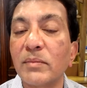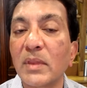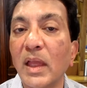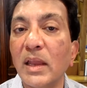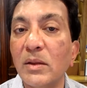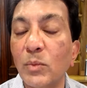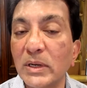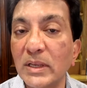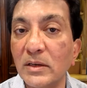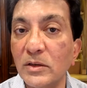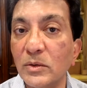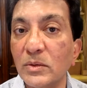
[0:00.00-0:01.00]
anyone
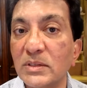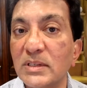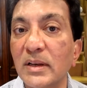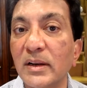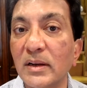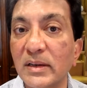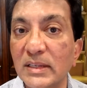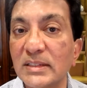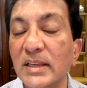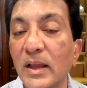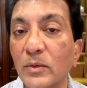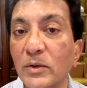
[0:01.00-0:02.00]
can use the little
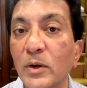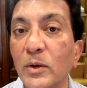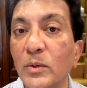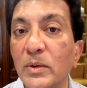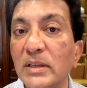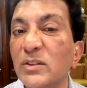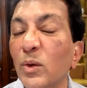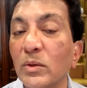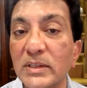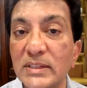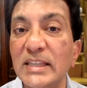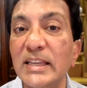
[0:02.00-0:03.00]
discount code. It's called
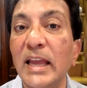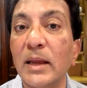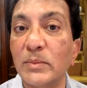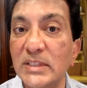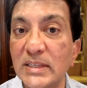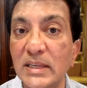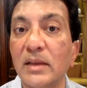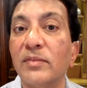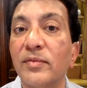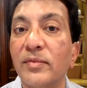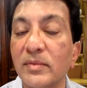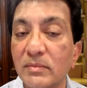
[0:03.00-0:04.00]
CMC if
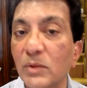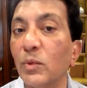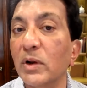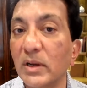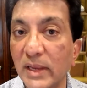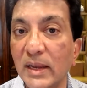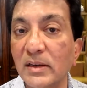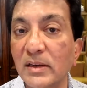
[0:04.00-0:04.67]
you want to get it